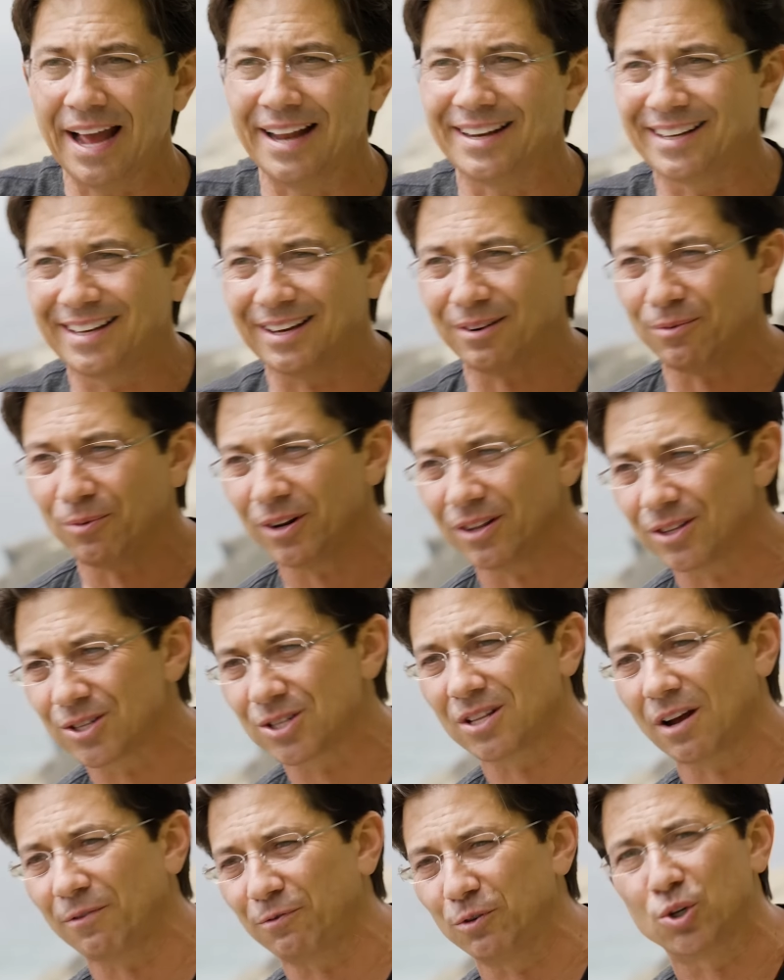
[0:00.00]
and get rid of the
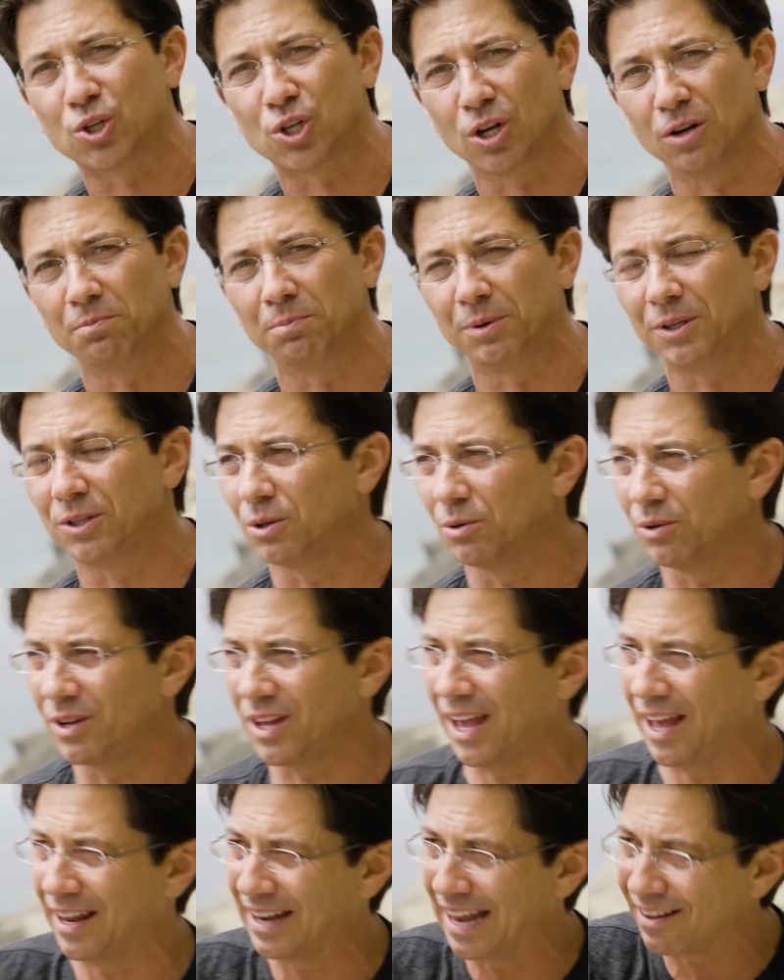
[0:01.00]
stuff you shouldn't be
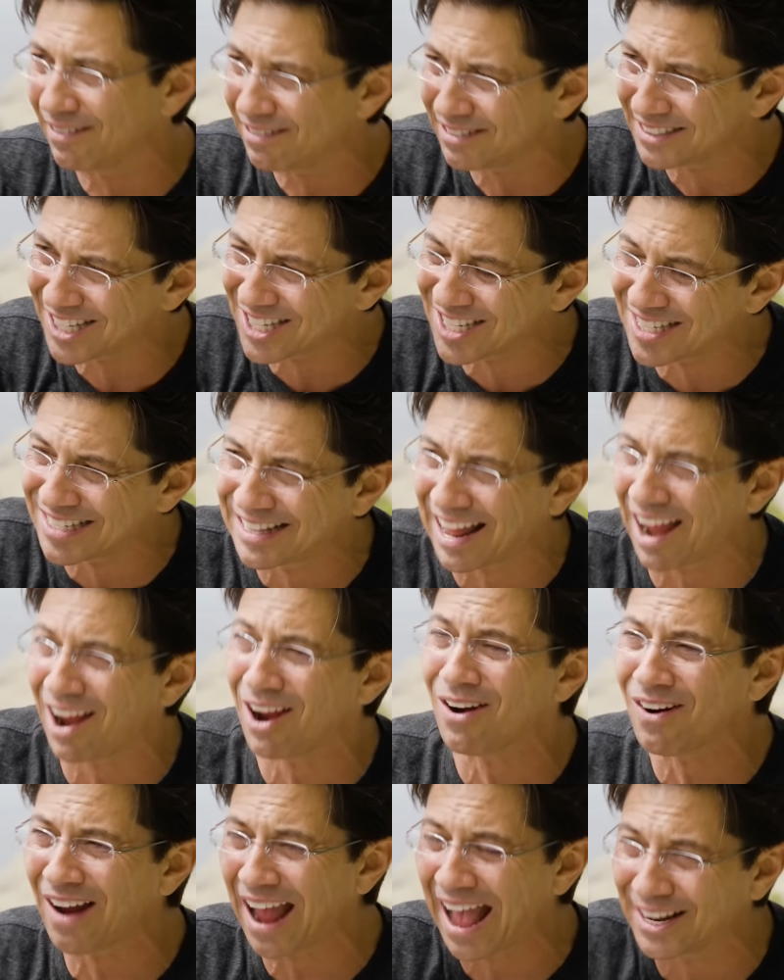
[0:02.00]
doing and
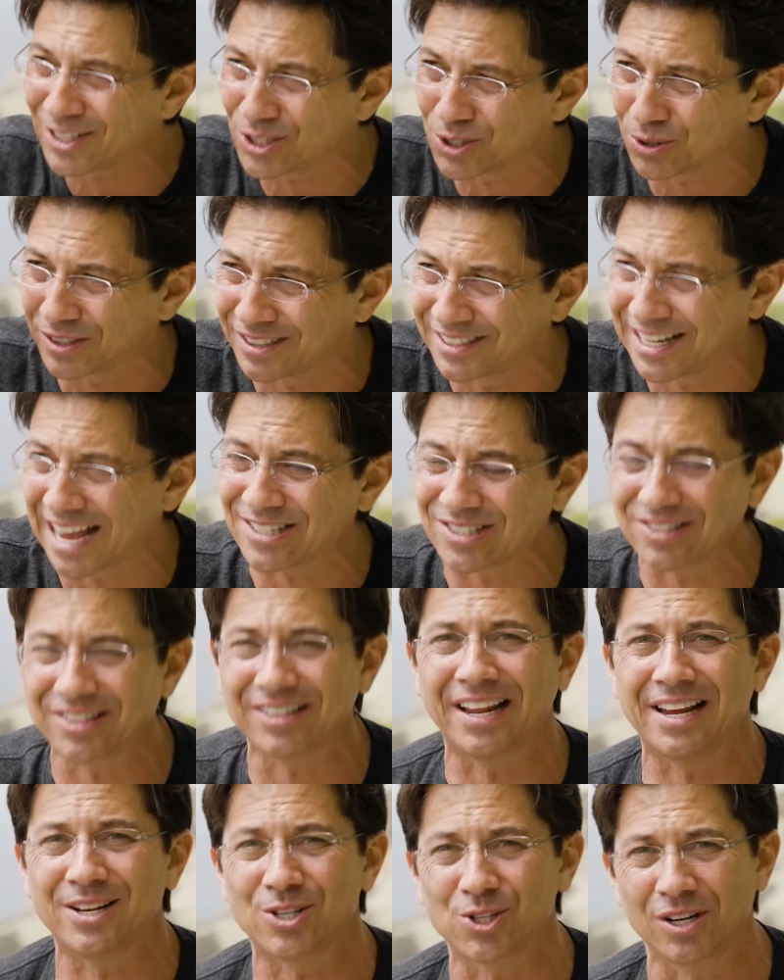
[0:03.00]
stare at your
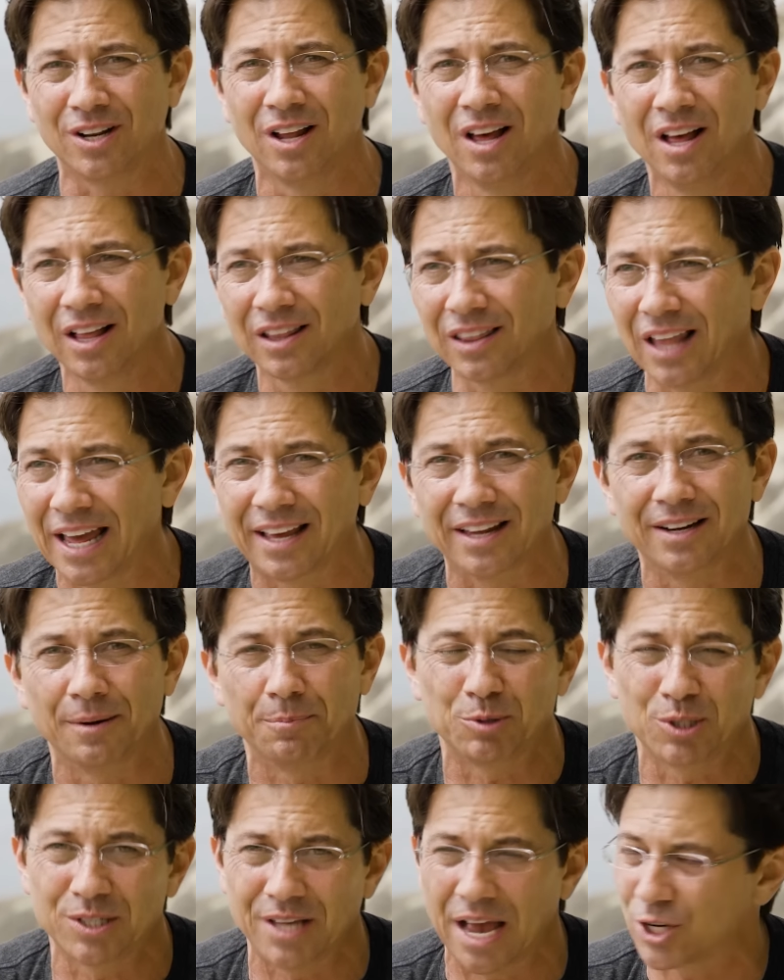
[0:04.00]
destination like an
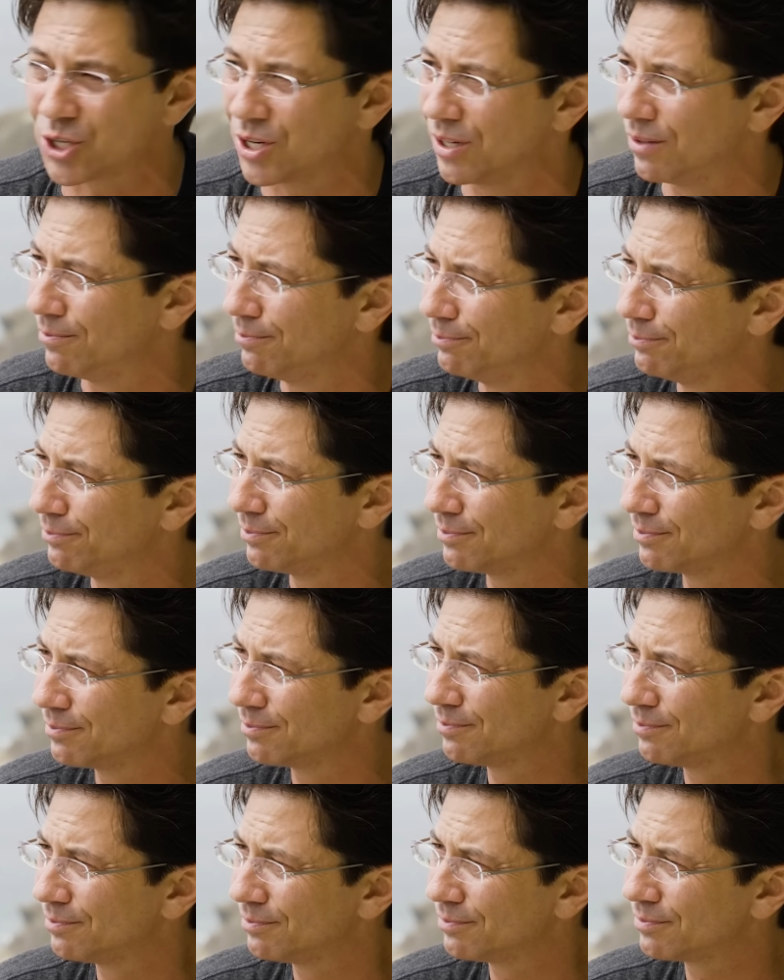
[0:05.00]
obsession. Oh my
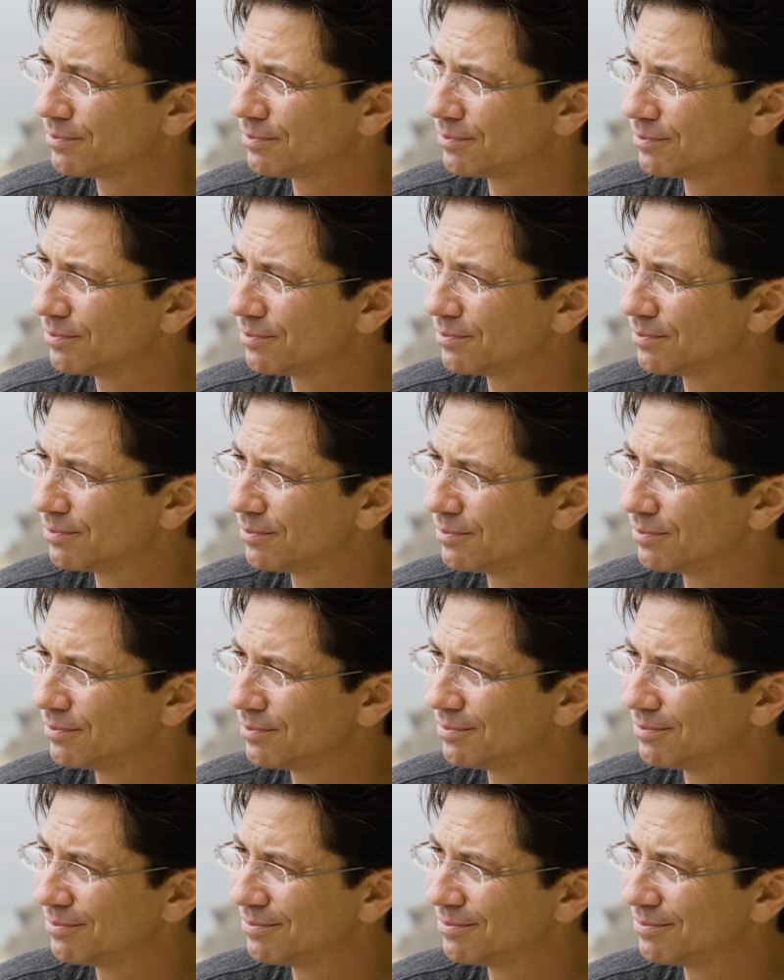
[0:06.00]
gosh. This